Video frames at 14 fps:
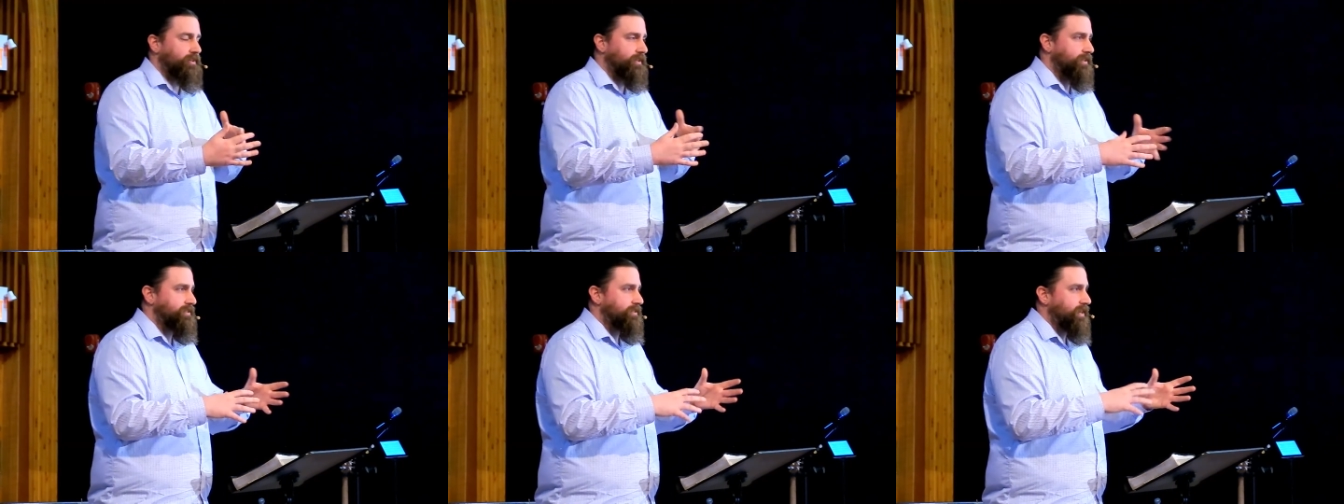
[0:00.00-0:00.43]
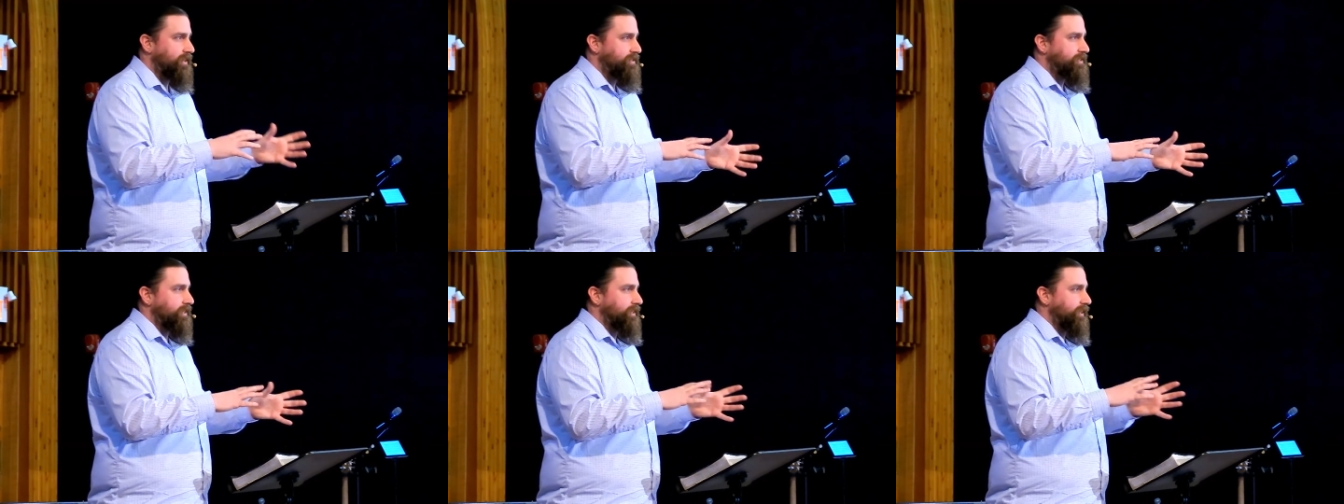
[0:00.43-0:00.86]
it's kind
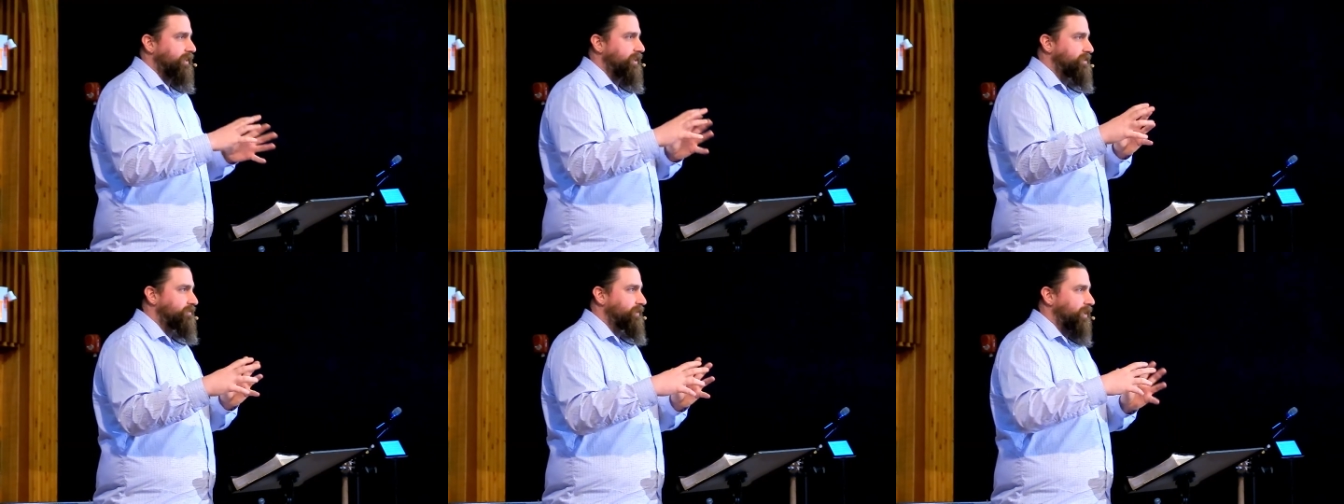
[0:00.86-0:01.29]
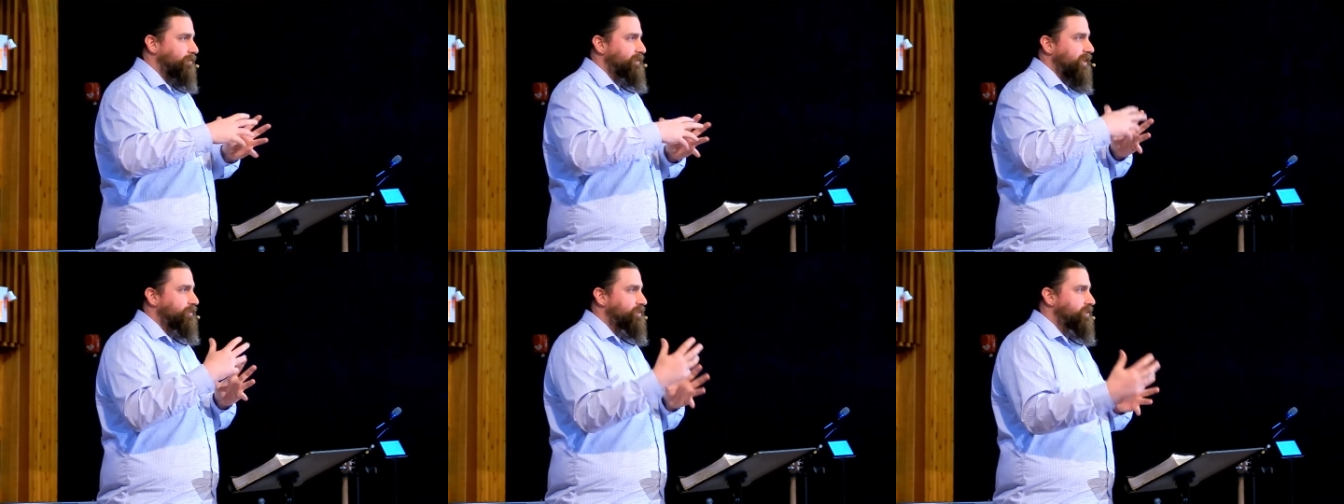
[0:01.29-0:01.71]
of something that got
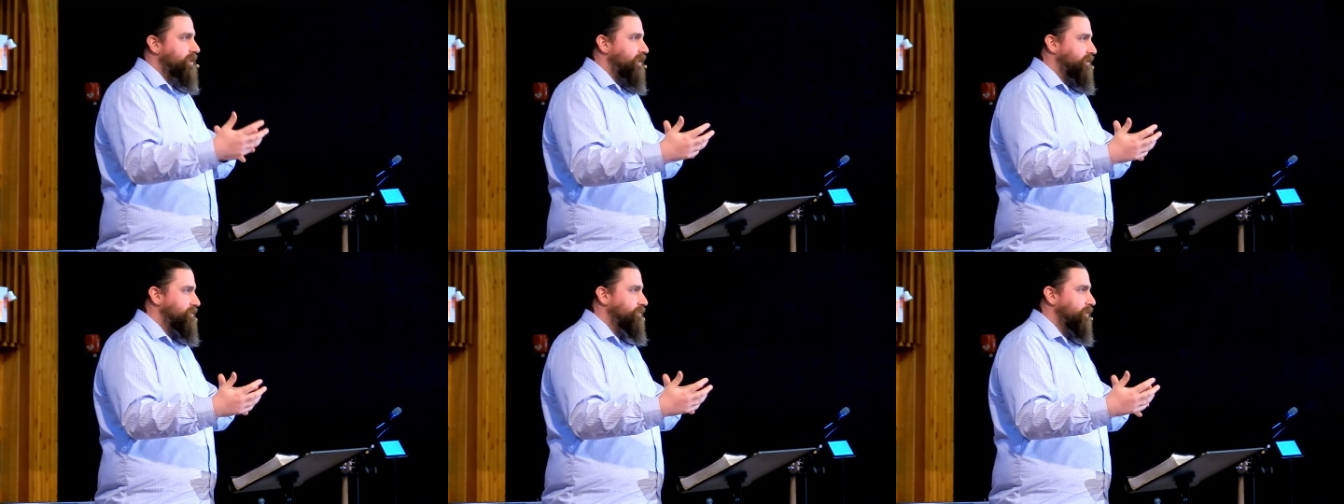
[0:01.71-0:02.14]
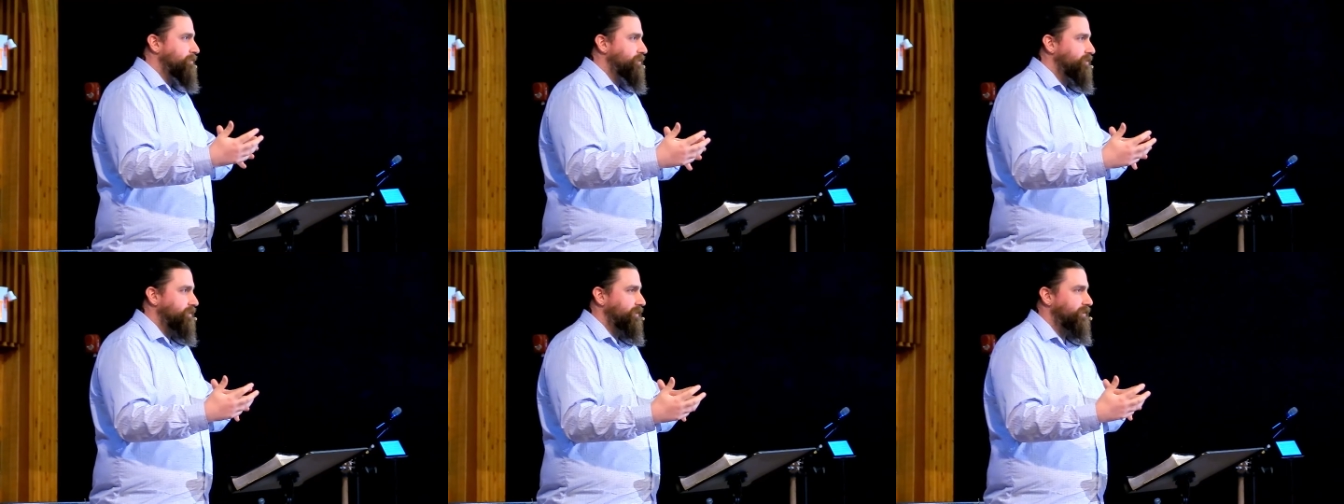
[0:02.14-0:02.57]
developed outside of
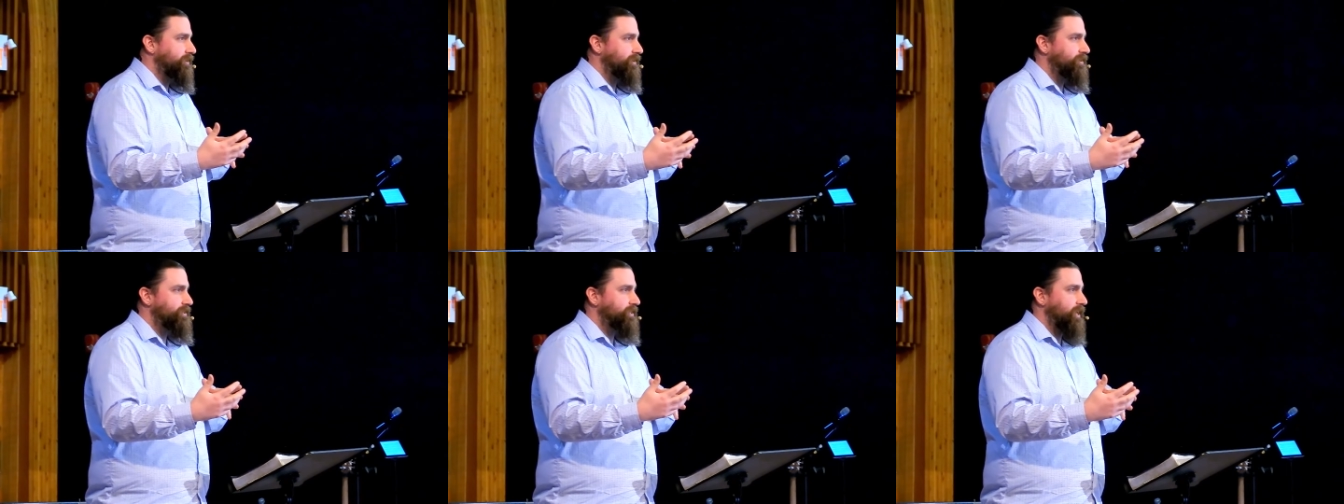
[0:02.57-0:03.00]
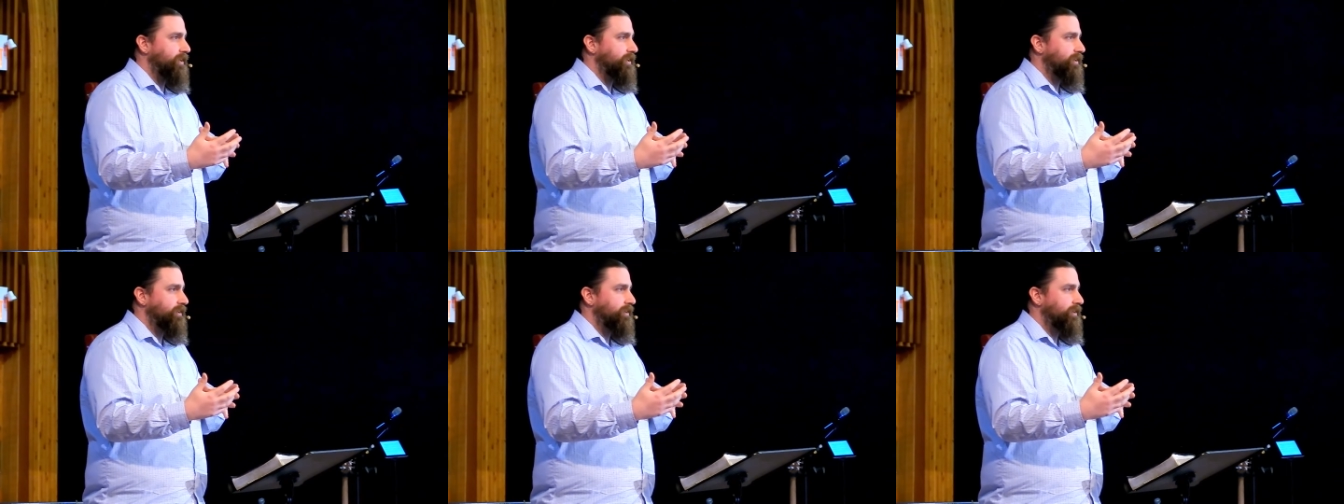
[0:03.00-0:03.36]
Scripture and their understanding.